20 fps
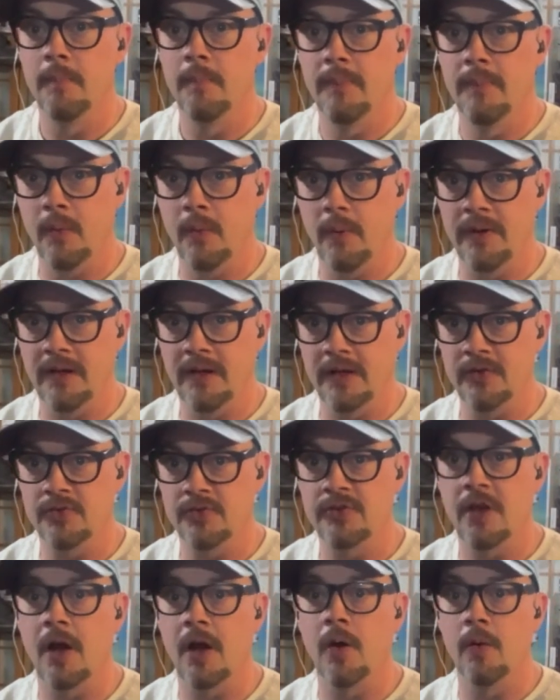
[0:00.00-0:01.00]
Bigwig didn't
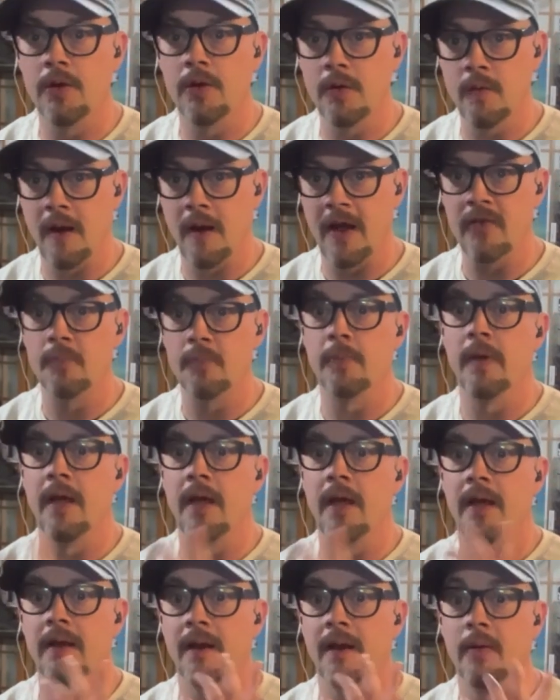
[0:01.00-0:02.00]
show. You guys
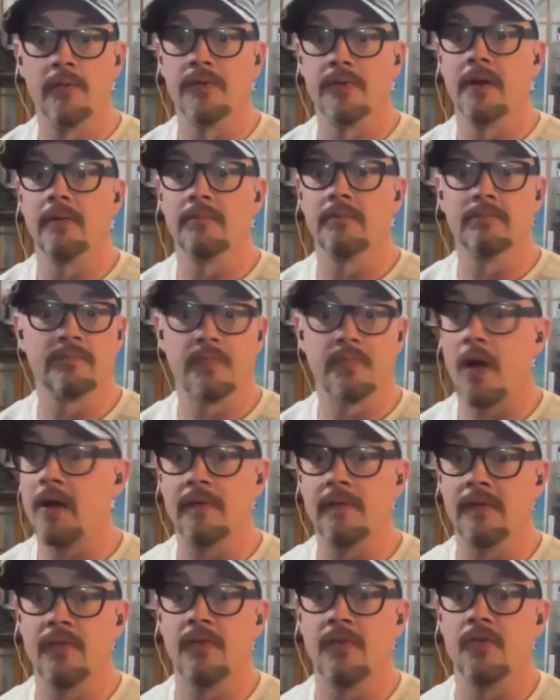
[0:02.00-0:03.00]
played, and I was like, "Fuck,
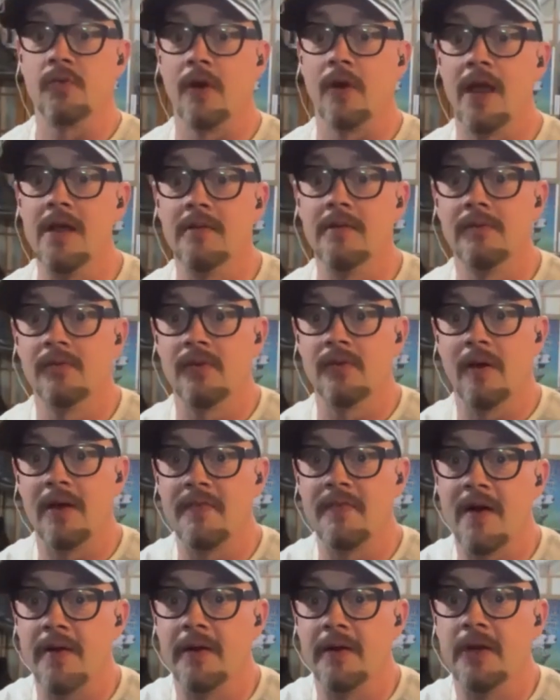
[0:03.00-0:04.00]
this is great." So I
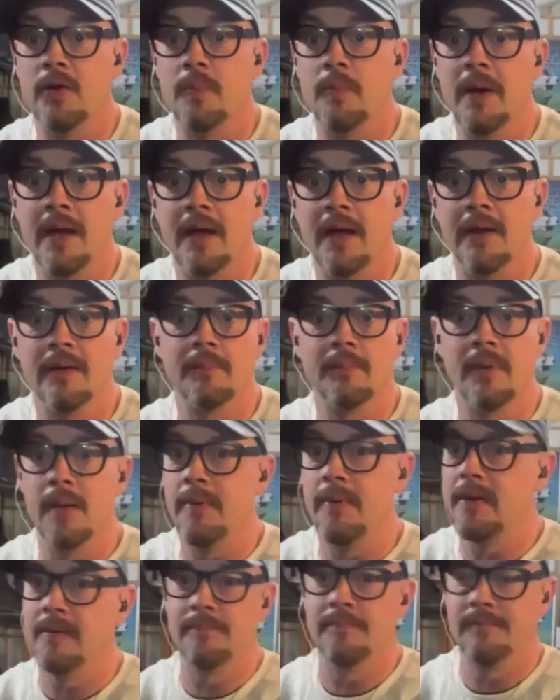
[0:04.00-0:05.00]
found a new band. Maybe